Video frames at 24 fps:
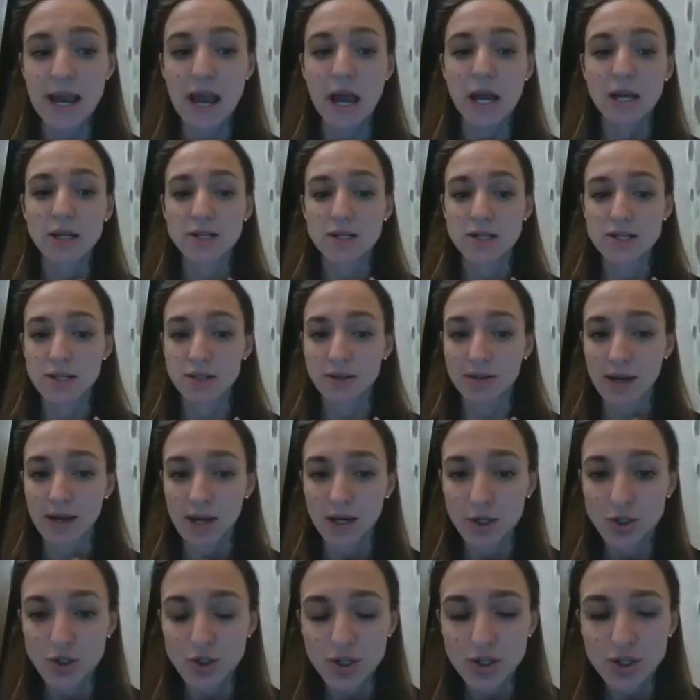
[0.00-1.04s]
and
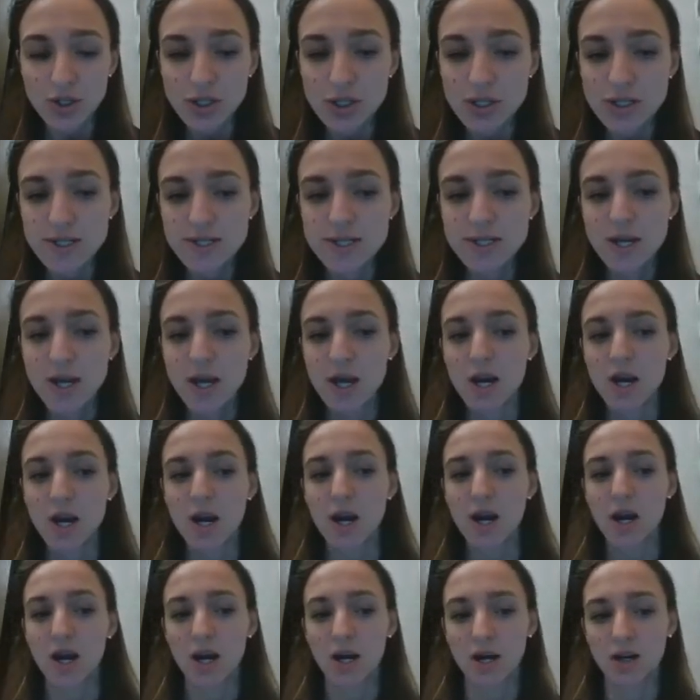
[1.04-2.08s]
lectures
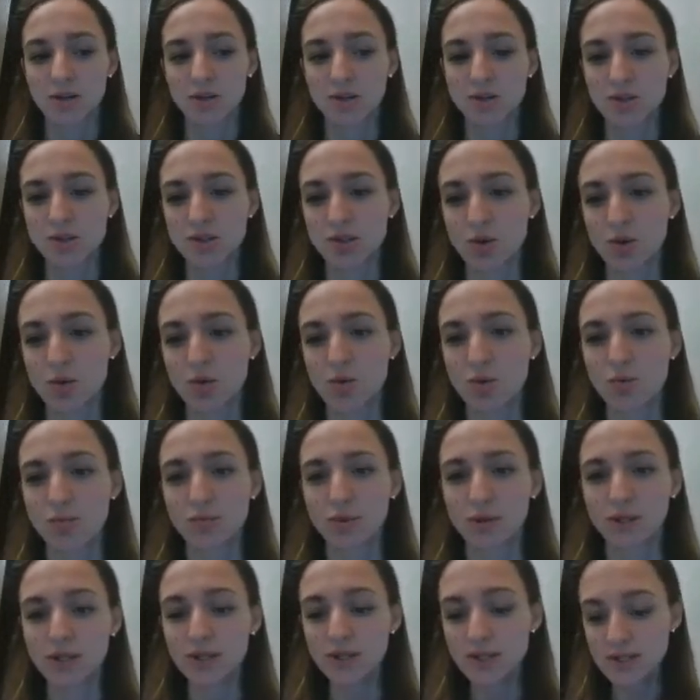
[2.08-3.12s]
uh, so
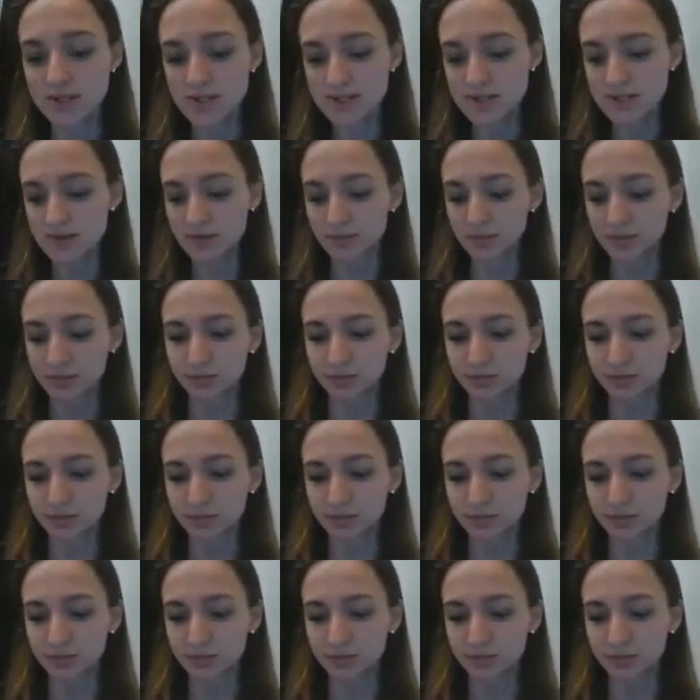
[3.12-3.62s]
please